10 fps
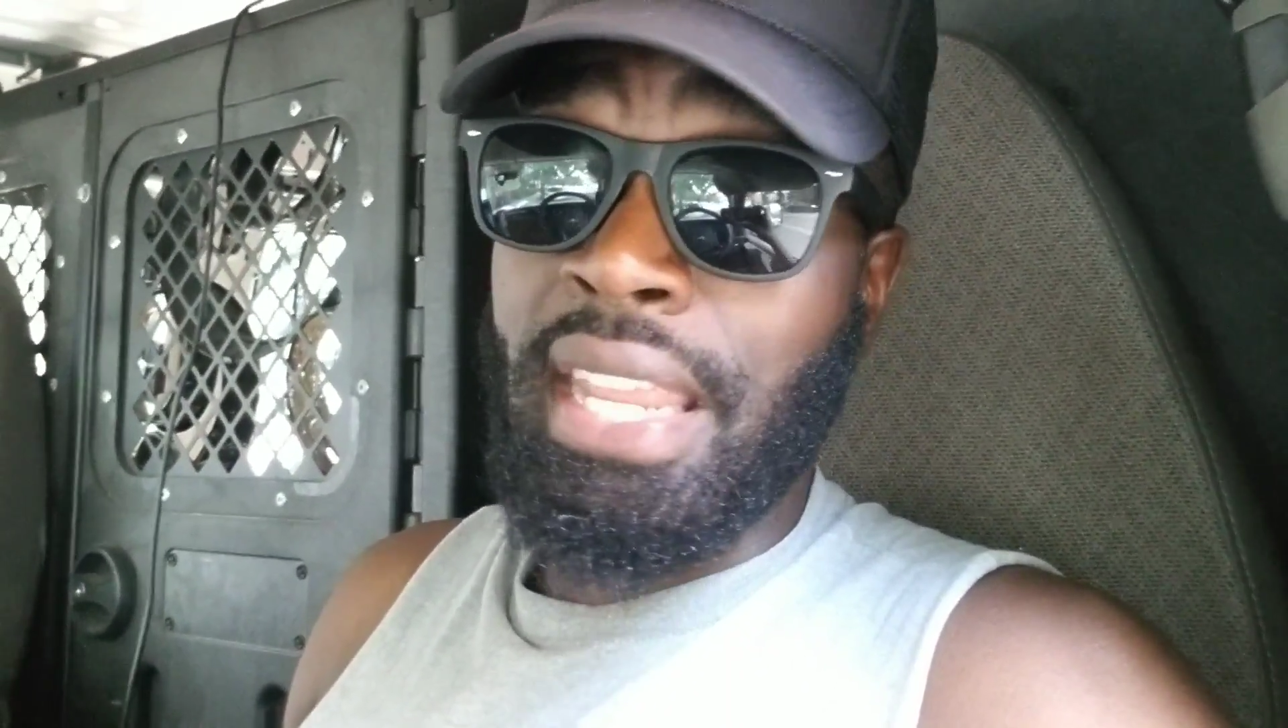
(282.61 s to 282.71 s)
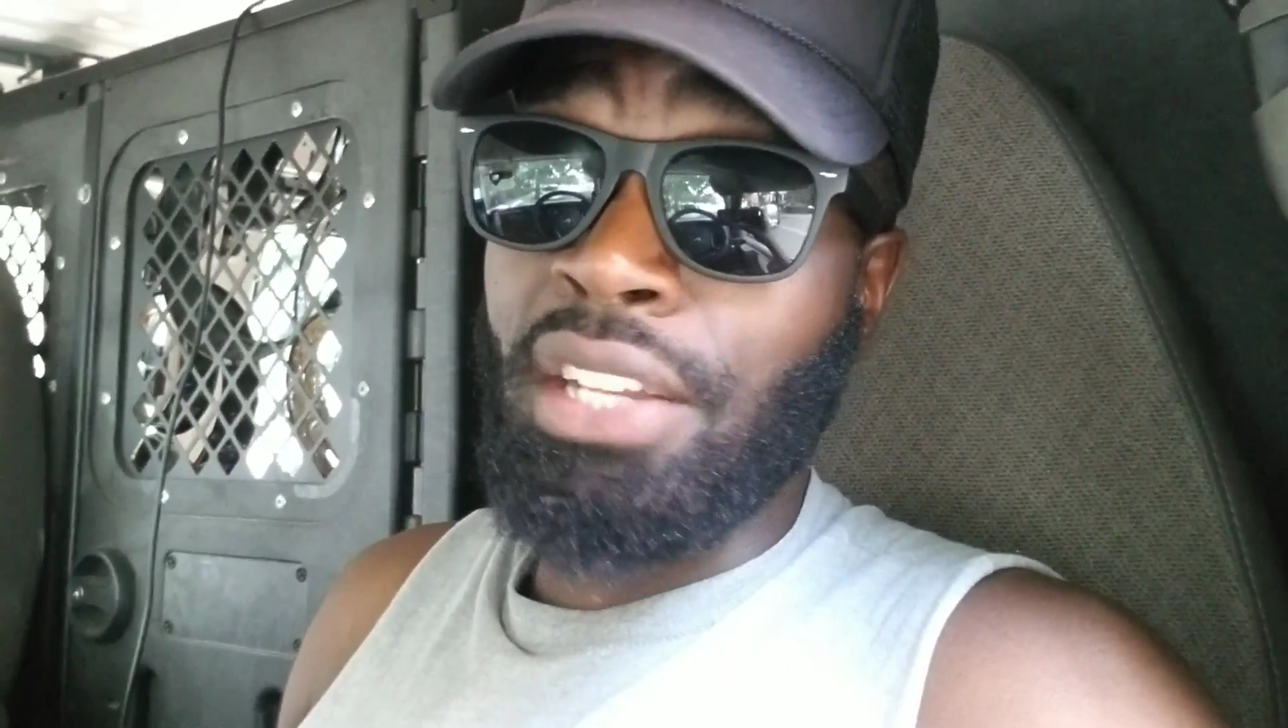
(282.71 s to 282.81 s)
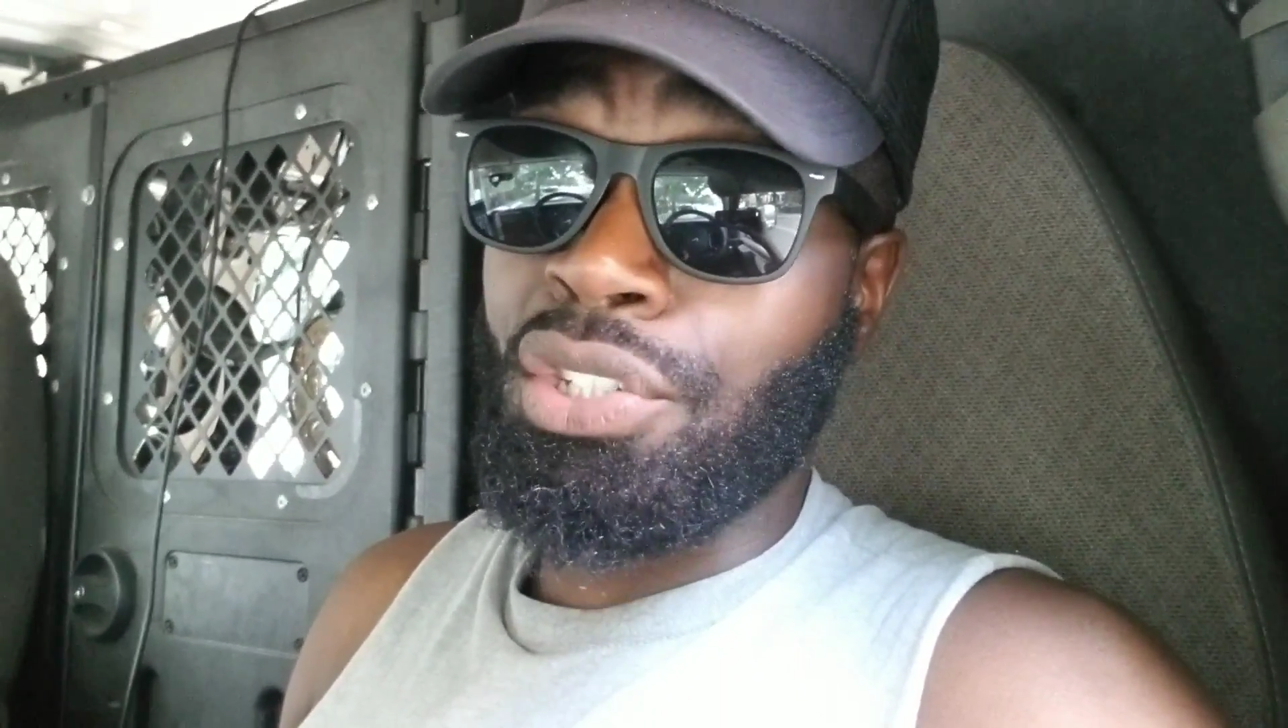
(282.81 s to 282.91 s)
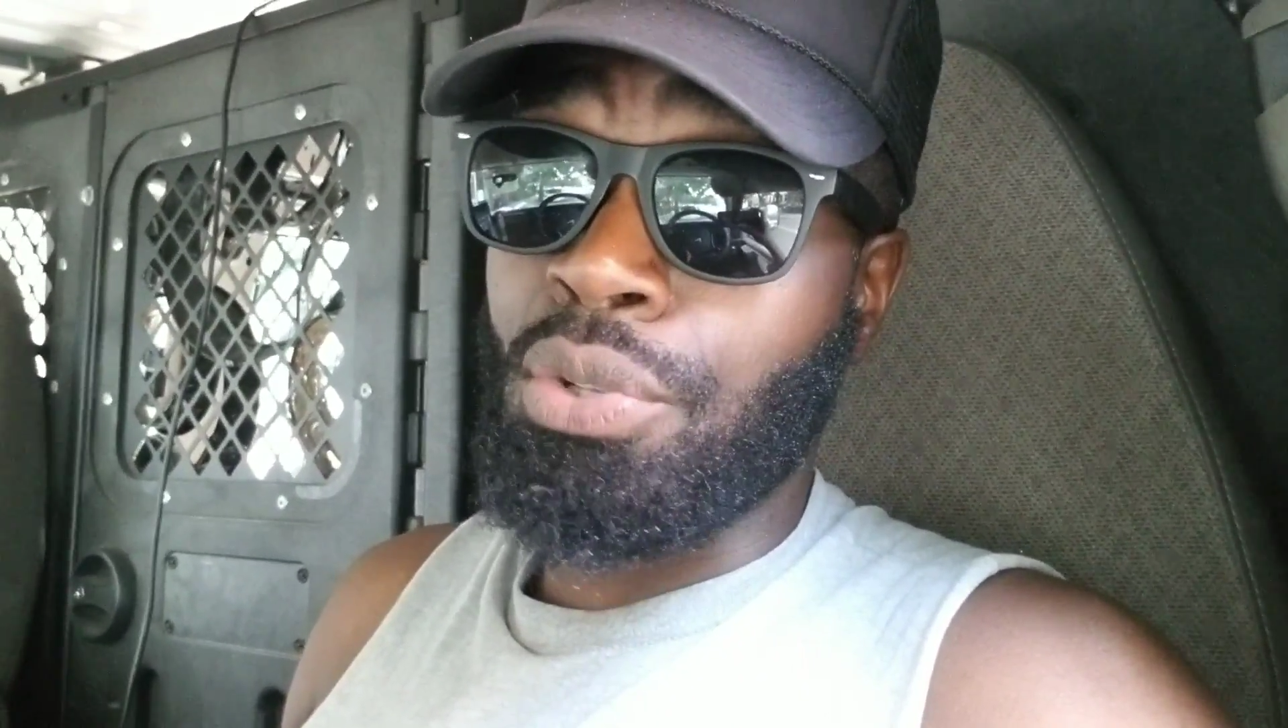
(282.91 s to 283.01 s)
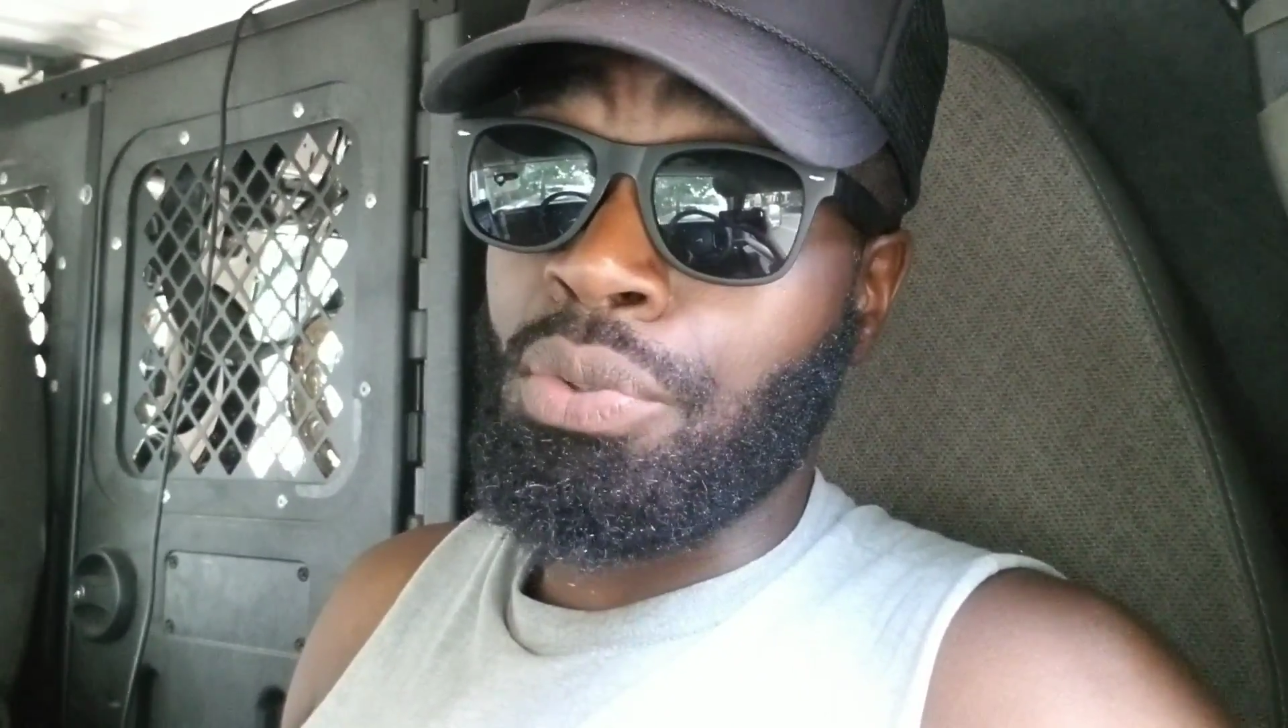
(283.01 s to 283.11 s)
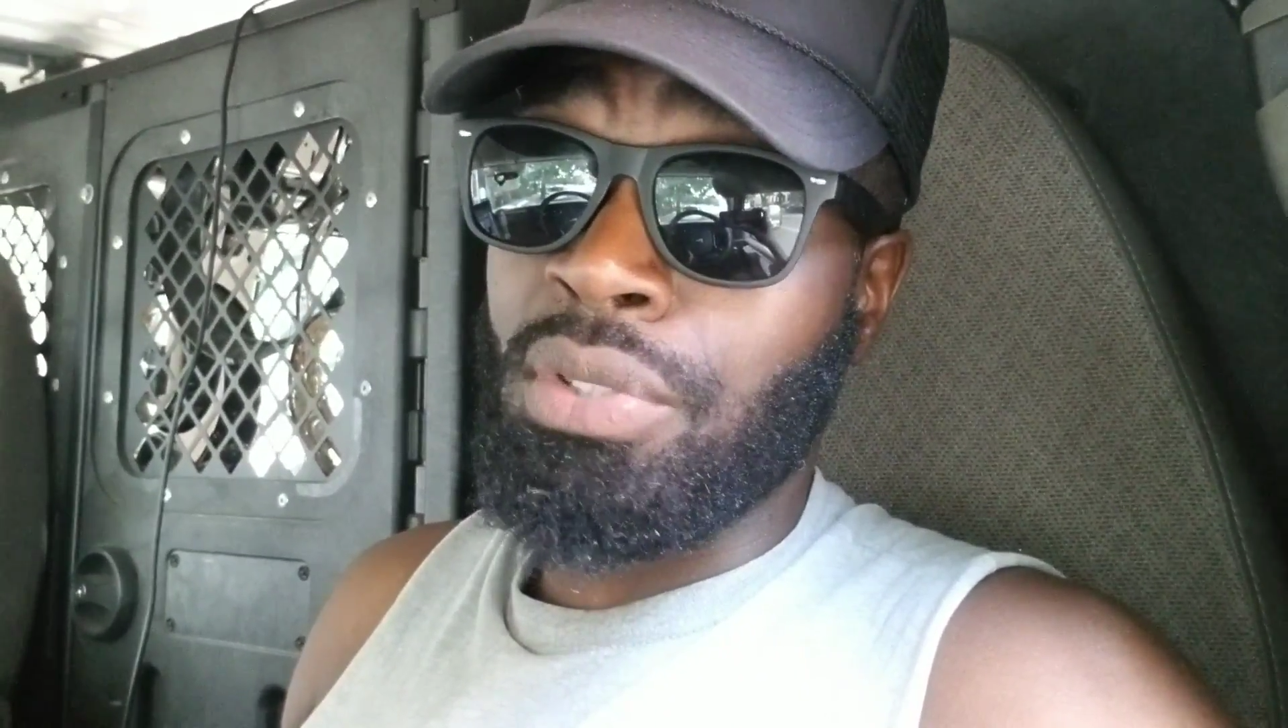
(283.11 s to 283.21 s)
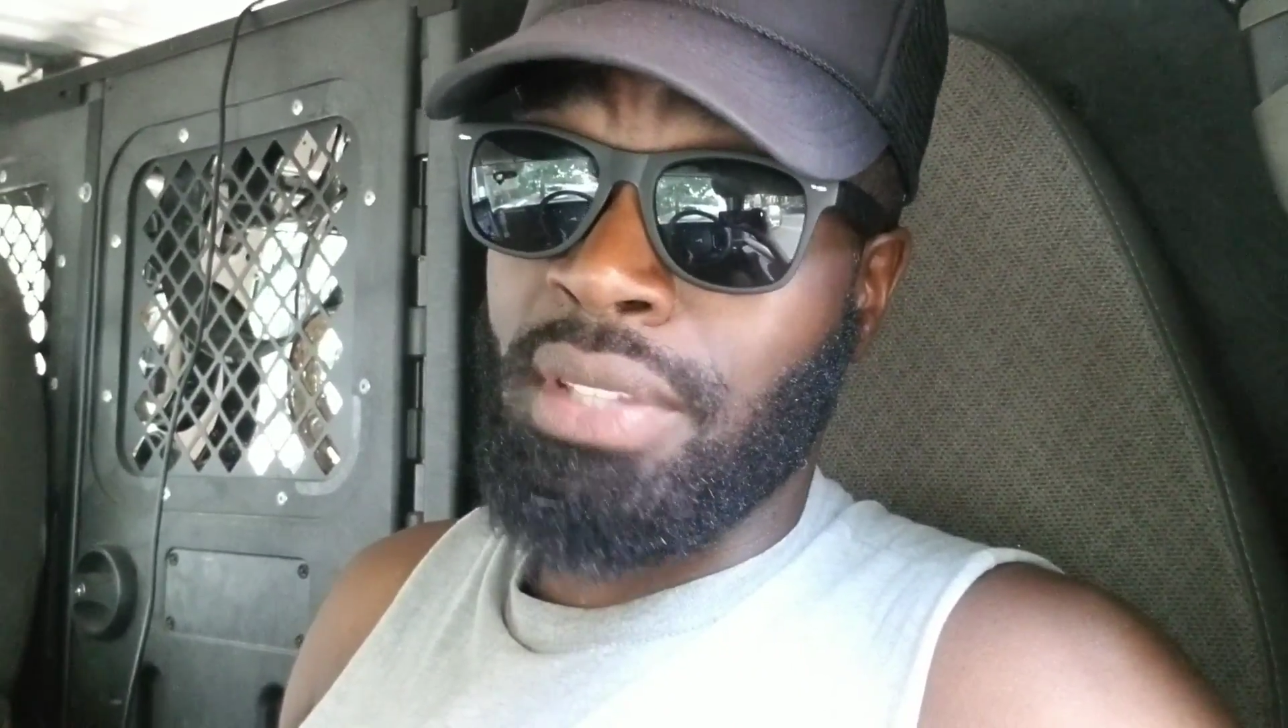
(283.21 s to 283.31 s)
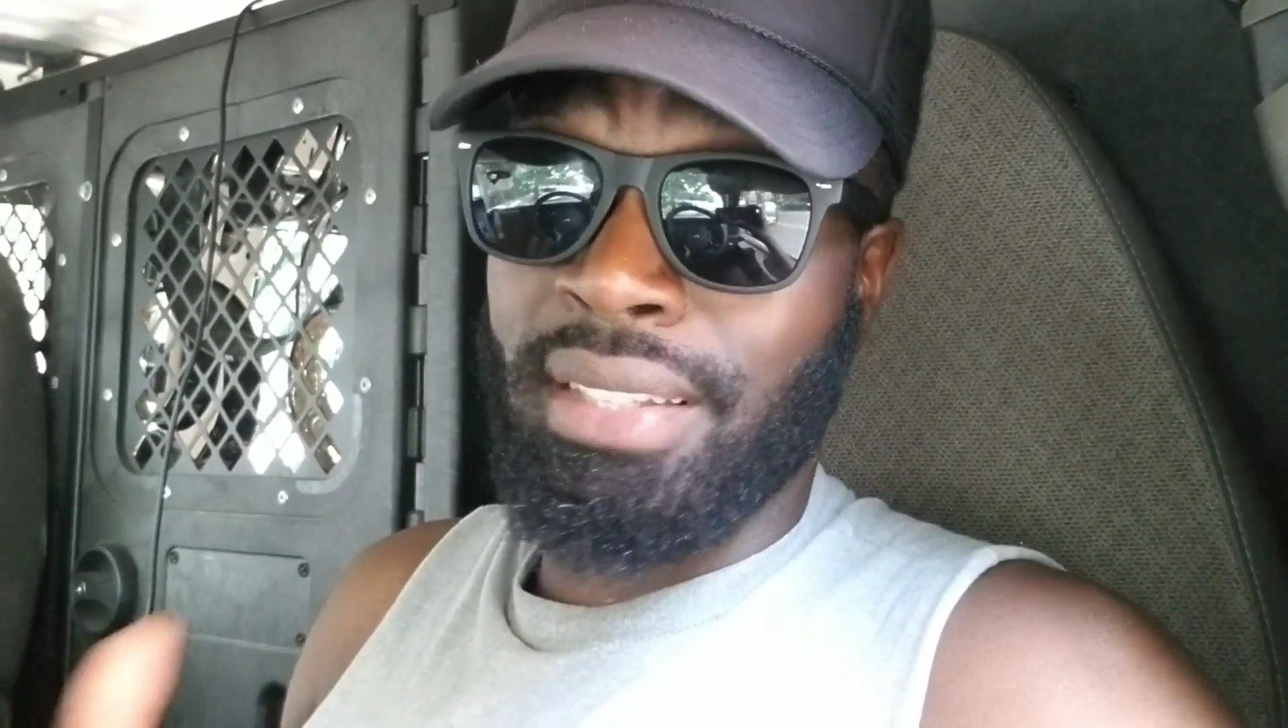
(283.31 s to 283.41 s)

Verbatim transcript: issues